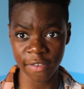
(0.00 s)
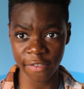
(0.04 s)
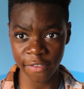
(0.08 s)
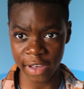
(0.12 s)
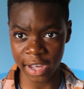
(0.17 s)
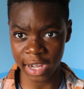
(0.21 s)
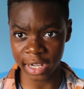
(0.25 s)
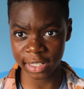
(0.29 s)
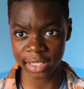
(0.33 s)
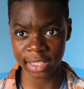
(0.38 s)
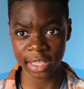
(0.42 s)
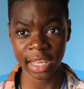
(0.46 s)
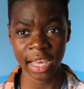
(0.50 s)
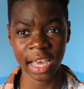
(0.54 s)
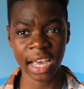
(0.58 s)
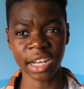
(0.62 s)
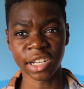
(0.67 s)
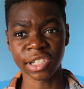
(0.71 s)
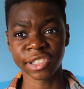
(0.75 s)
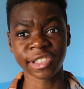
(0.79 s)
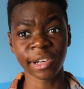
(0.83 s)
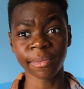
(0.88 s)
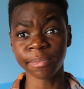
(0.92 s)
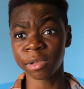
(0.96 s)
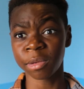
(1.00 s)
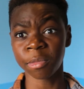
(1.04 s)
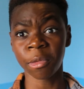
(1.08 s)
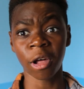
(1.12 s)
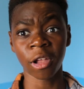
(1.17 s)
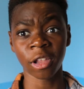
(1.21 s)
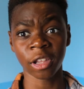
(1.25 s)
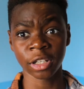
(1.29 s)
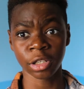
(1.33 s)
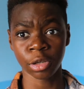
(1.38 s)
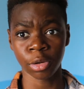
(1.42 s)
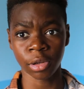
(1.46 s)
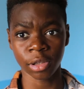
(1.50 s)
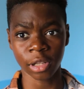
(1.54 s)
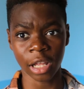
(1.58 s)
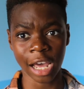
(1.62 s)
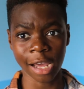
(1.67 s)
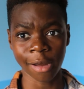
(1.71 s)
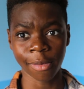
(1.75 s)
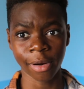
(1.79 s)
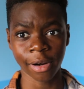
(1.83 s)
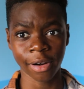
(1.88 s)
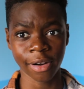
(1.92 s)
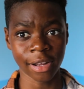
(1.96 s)
effects and dumped them all into a
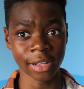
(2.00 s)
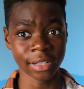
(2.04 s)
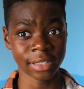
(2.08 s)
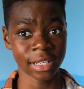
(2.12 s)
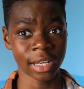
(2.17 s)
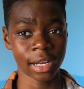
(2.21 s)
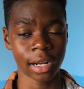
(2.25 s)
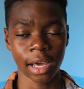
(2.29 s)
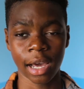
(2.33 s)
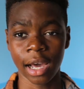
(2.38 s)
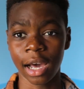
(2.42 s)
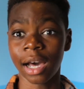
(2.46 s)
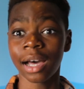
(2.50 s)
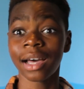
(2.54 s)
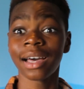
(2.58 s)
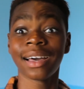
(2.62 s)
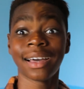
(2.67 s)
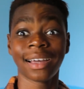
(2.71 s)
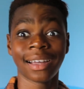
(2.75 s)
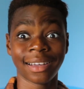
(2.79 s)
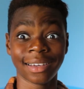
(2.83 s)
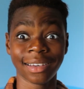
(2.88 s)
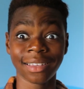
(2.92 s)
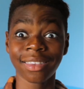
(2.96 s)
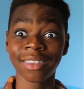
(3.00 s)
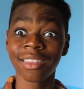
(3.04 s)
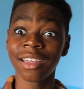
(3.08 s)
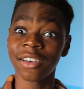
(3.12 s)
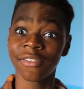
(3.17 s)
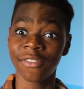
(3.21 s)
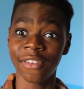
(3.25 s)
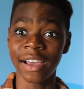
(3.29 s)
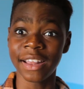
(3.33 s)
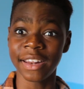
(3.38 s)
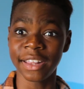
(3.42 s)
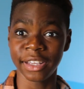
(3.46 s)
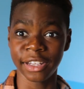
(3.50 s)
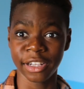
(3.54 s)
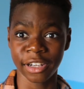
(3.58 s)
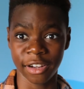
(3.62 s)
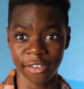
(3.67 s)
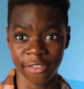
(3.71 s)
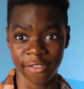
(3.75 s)
library and said, good luck finding your